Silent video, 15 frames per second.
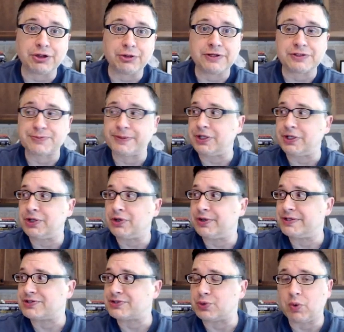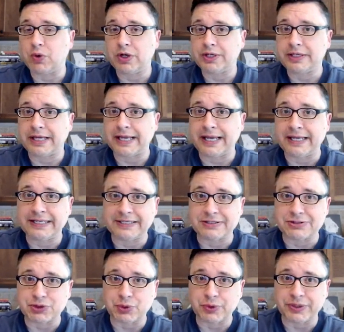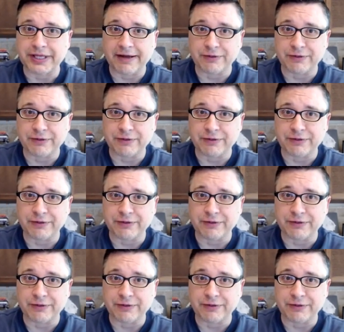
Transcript: You may just be curious as to what Andy is doing